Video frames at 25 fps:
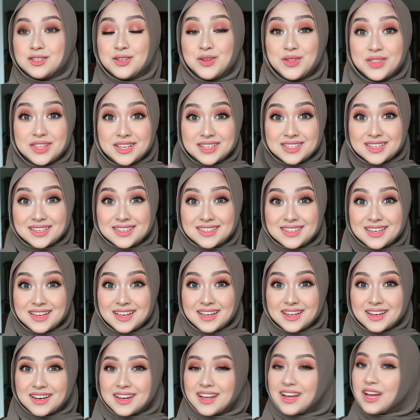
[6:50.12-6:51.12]
So this is
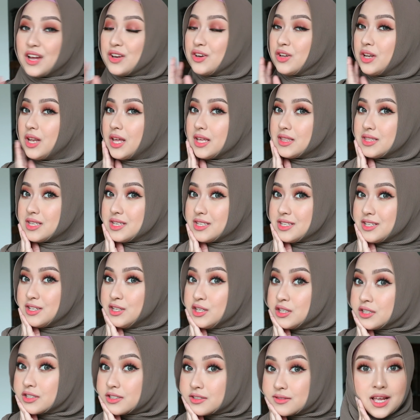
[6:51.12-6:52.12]
it. How do you like this
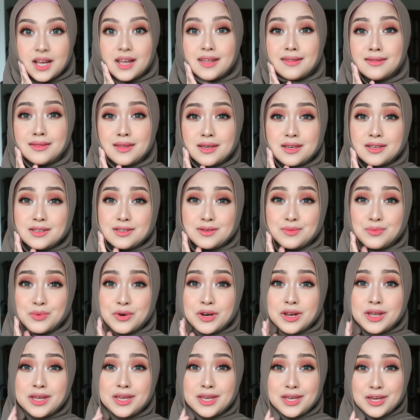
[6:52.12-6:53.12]
look? I think it's
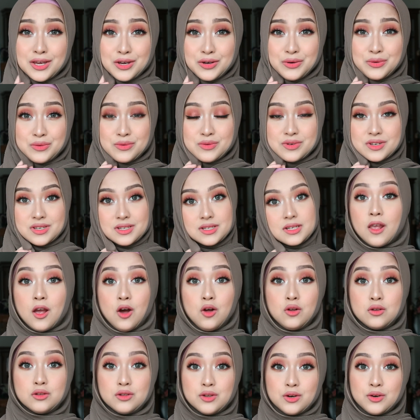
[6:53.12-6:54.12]
pretty cute.
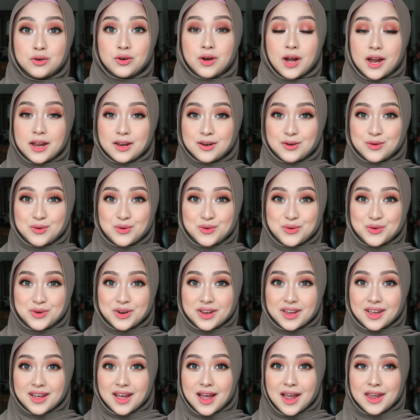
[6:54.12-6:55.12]
Although I know
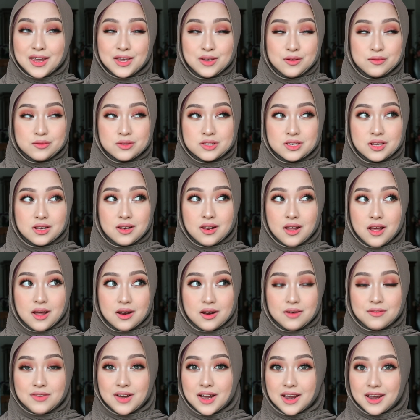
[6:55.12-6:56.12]
I use a lot
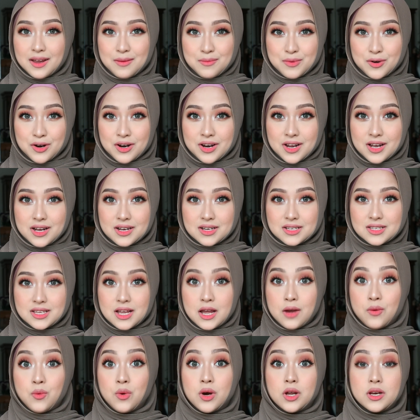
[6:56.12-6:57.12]
of high-end products,
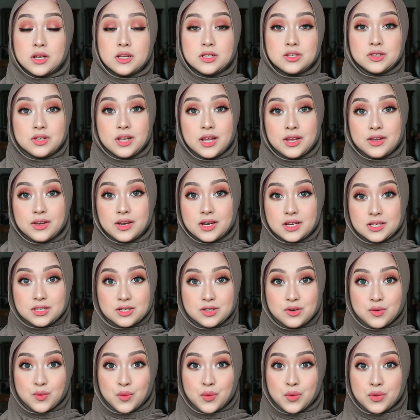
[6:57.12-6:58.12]
I wanted to let you guys
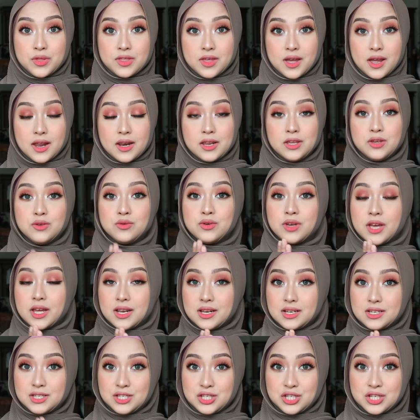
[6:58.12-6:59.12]
know that you can
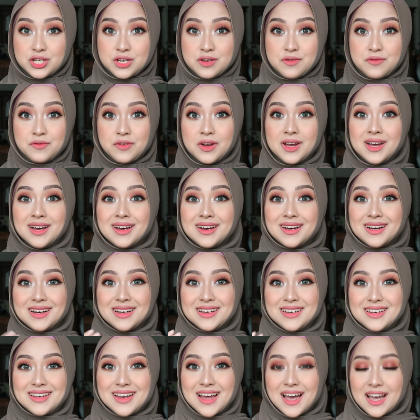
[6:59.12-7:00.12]
achieve a
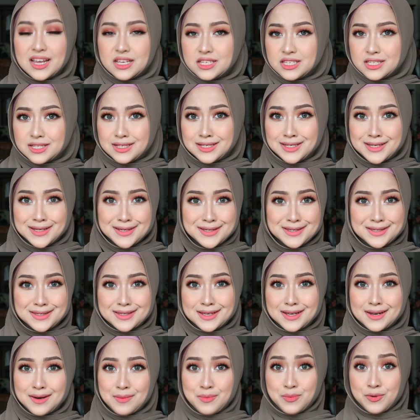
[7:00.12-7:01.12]
nice,
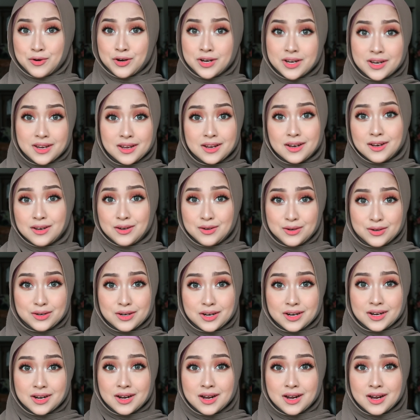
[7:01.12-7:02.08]
decent, pretty look